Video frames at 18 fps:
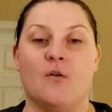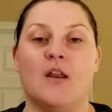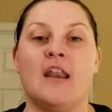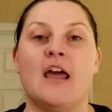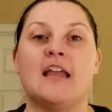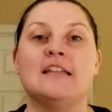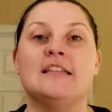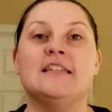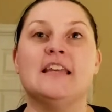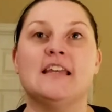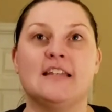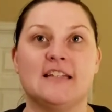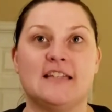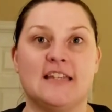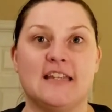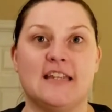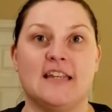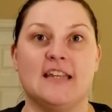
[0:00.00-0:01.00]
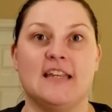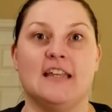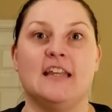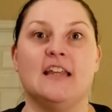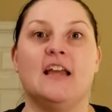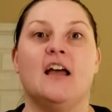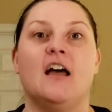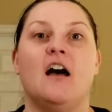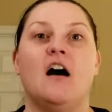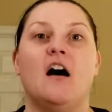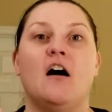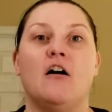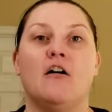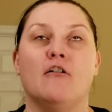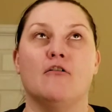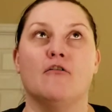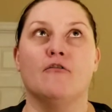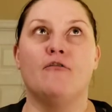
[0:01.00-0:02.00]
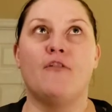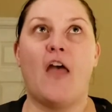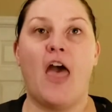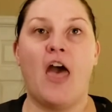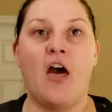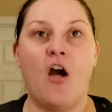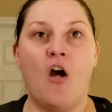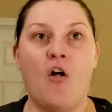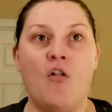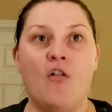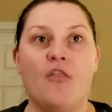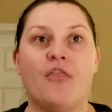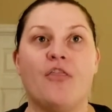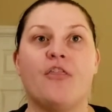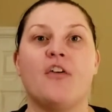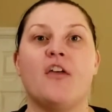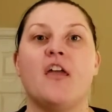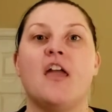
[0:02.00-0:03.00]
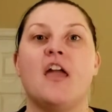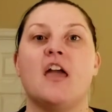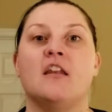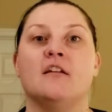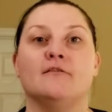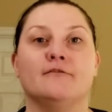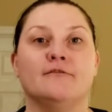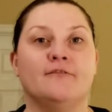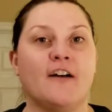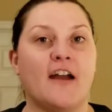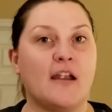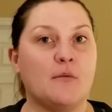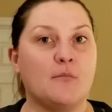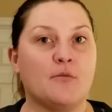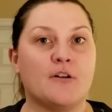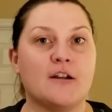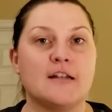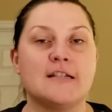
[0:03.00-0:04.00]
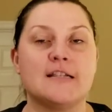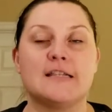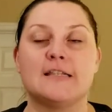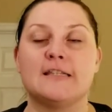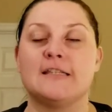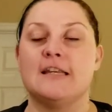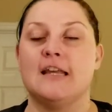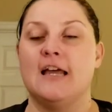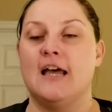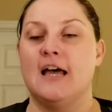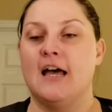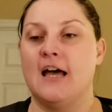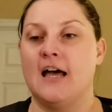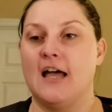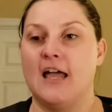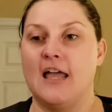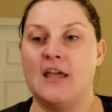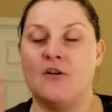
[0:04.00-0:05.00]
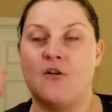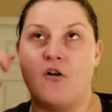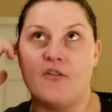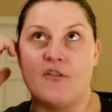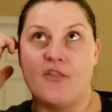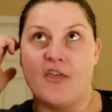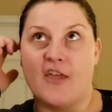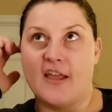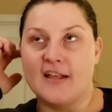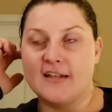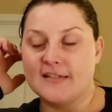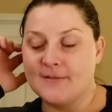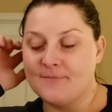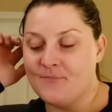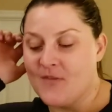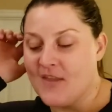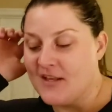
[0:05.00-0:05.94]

identity of health and of vibrance and all the things.